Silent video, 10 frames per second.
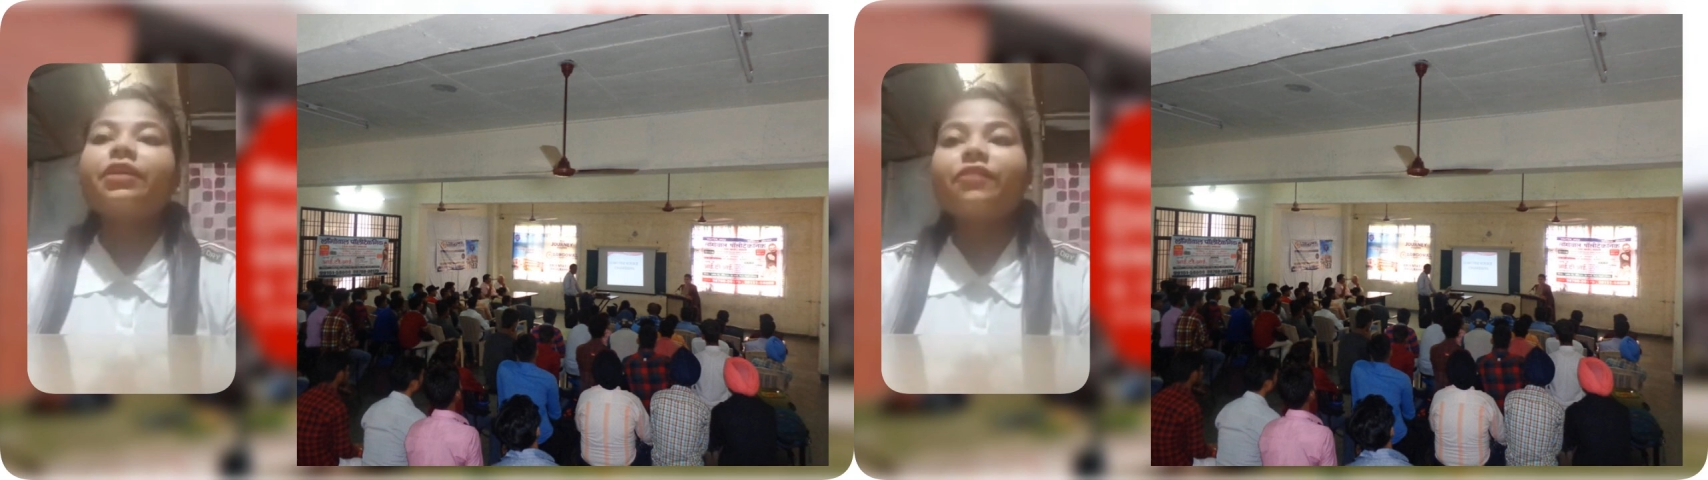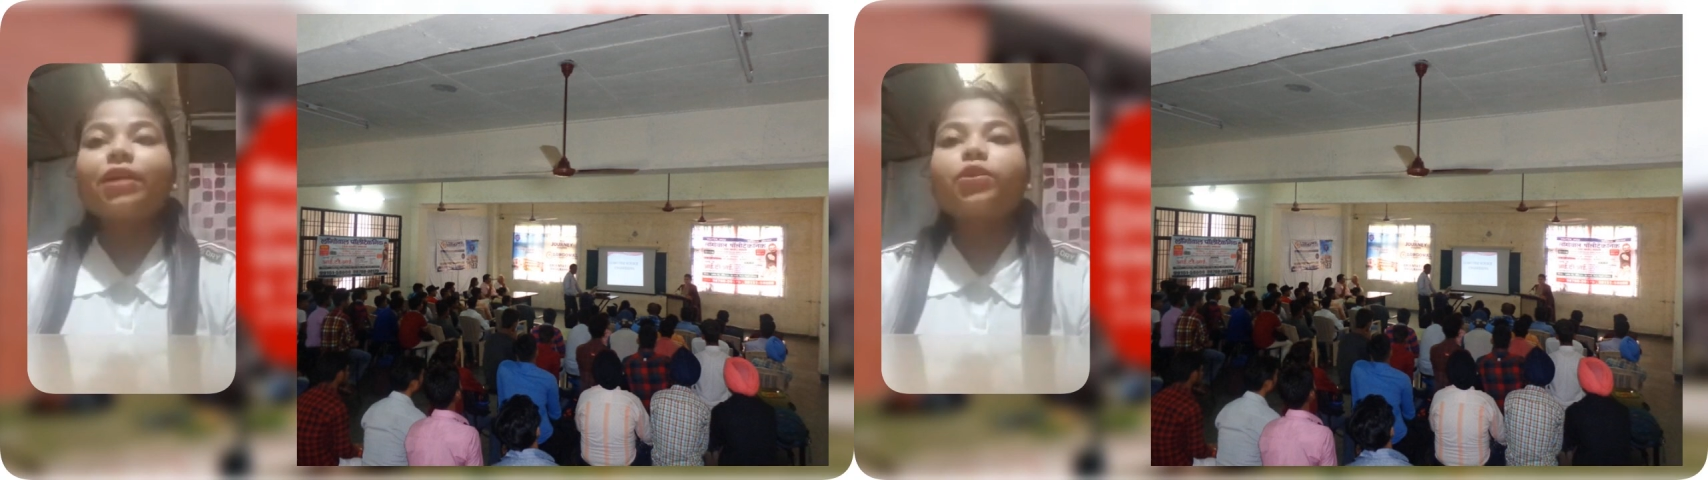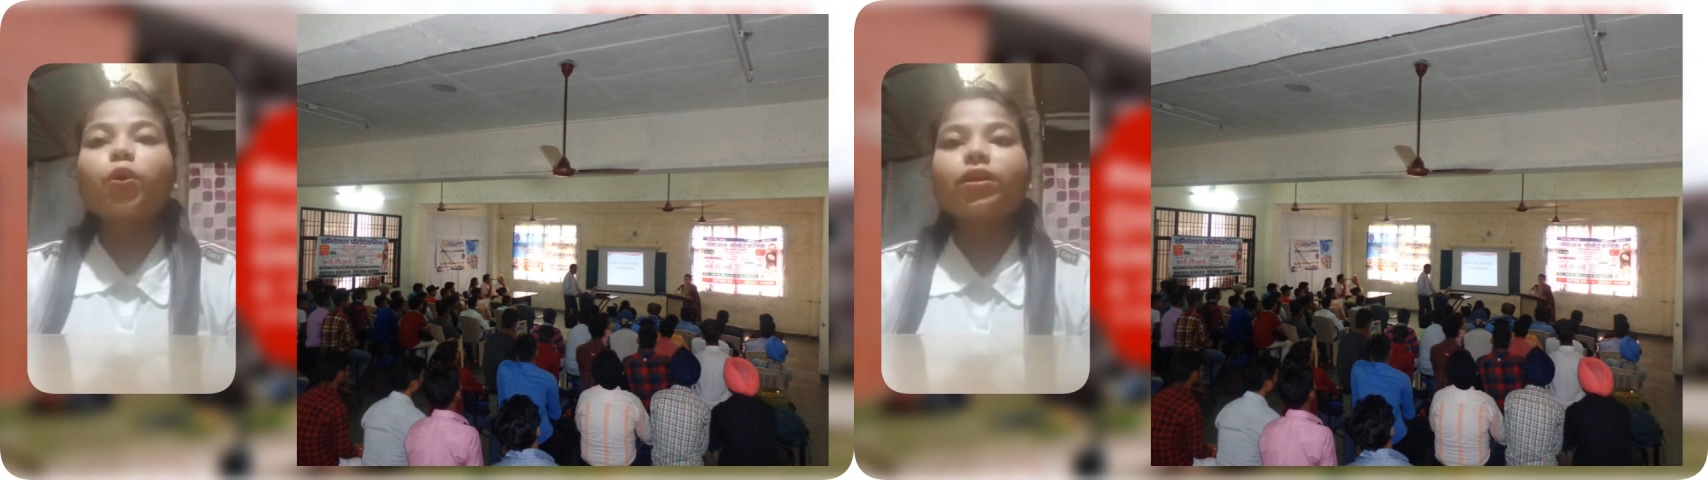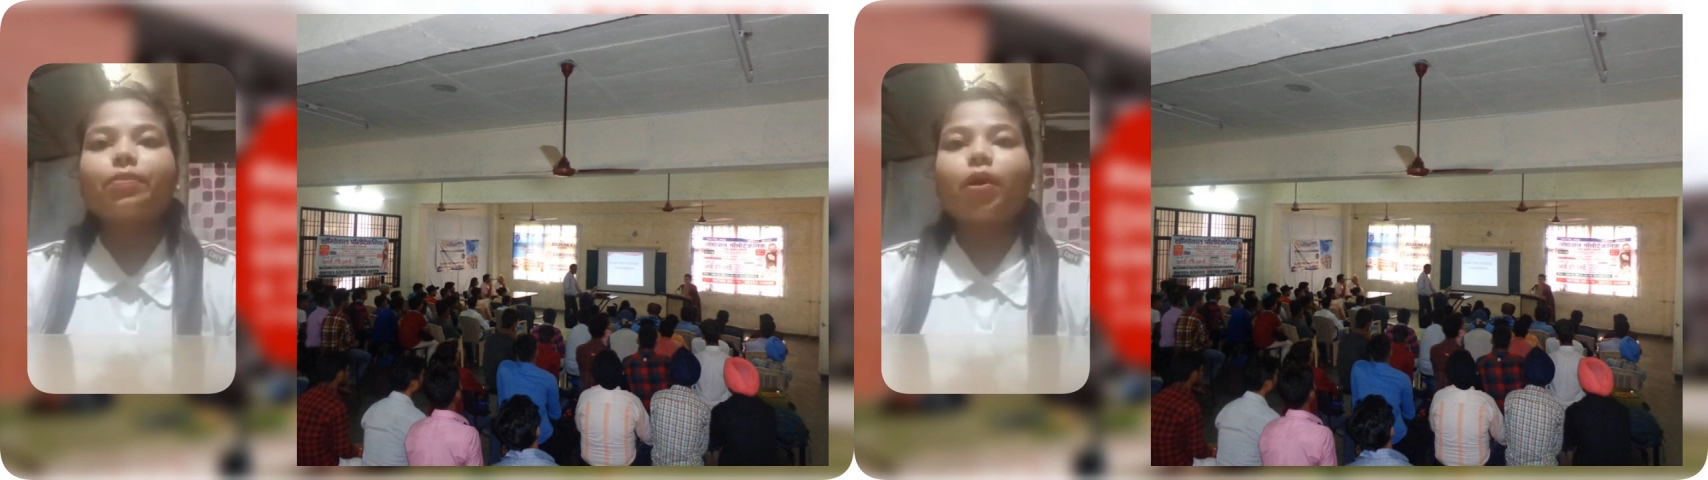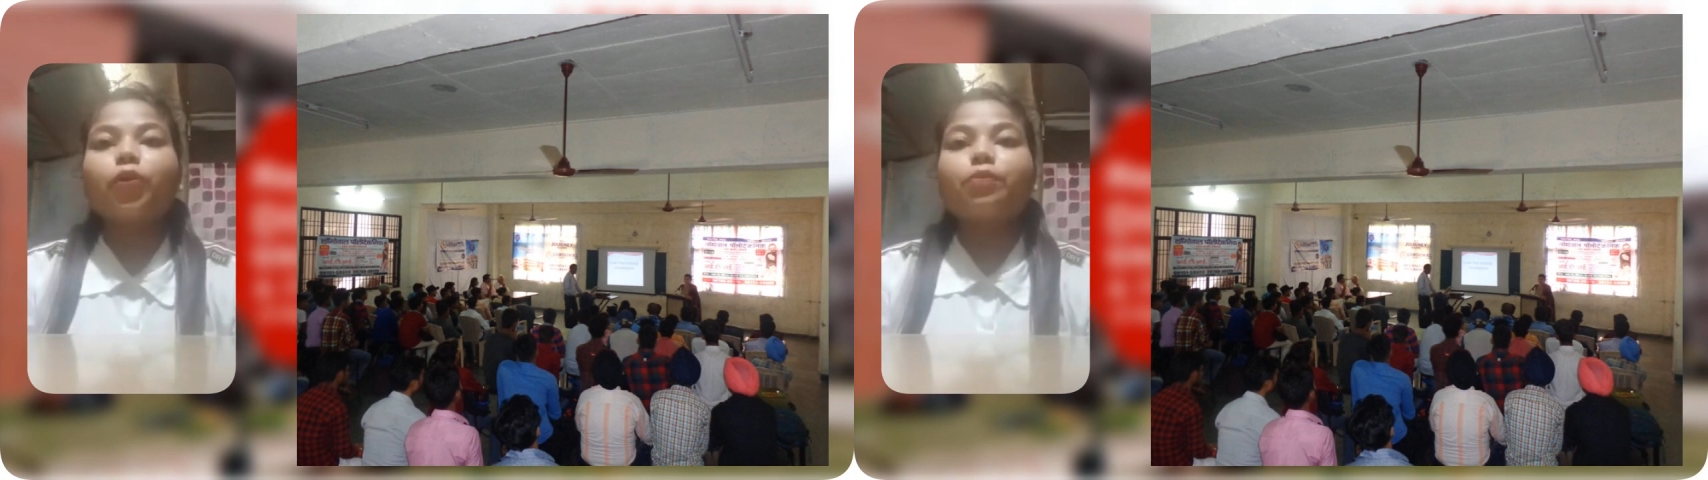If I talk
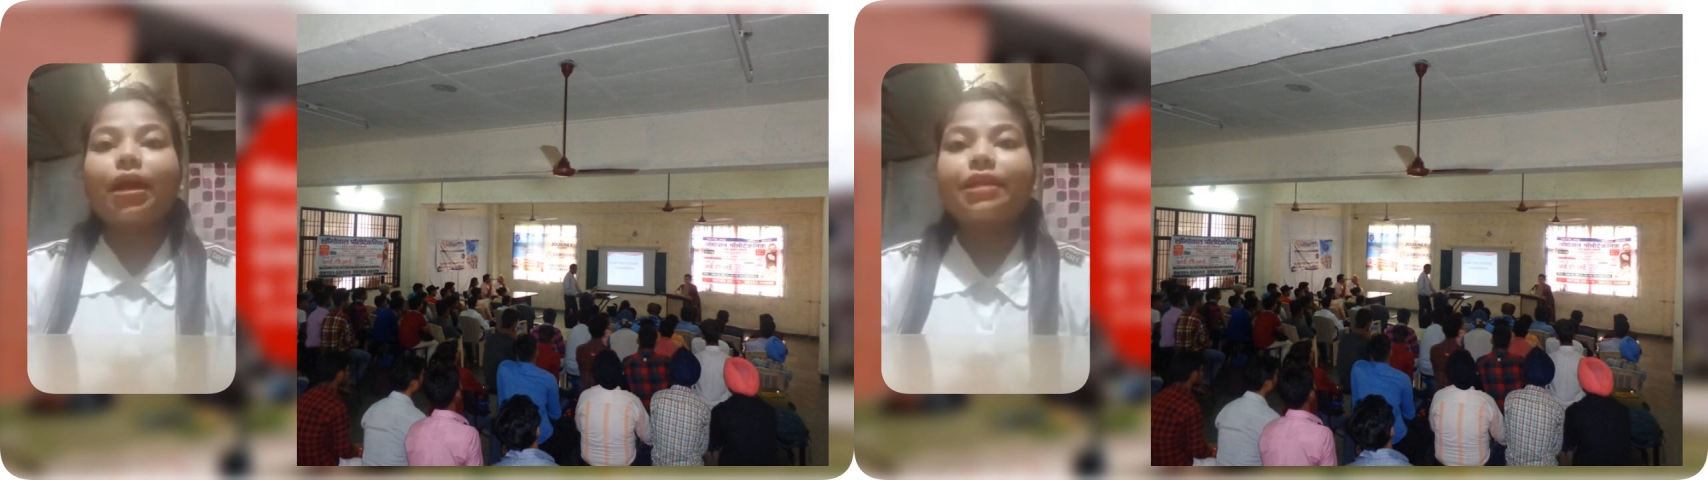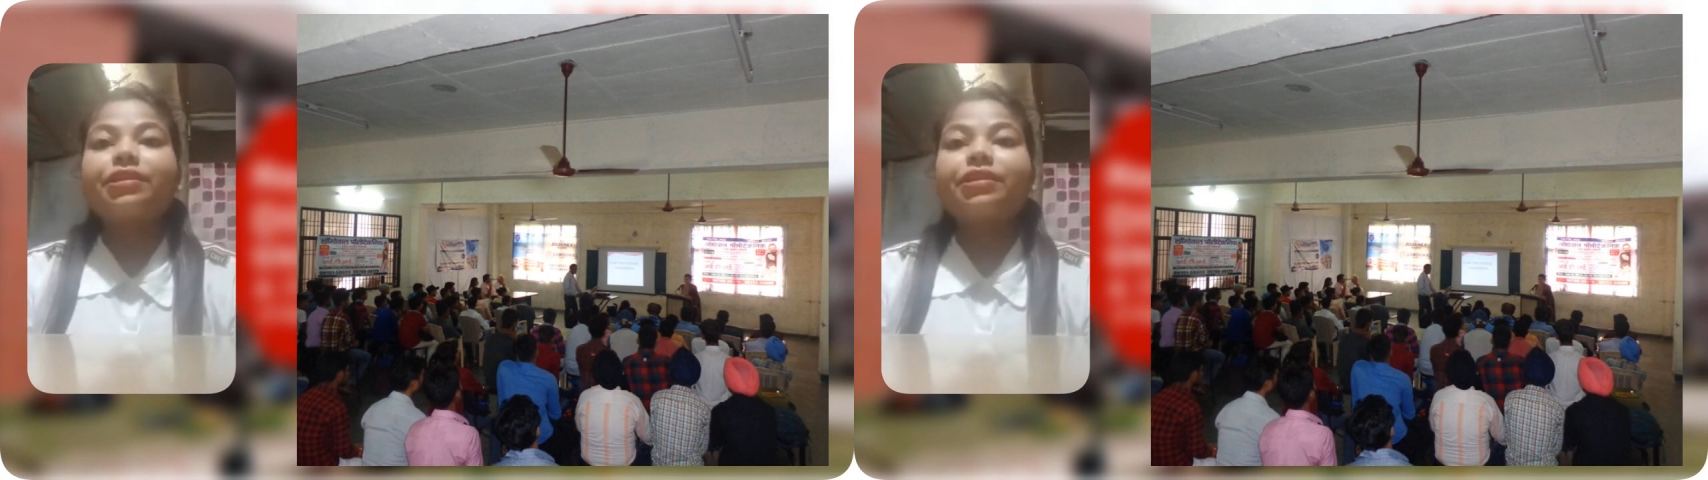about my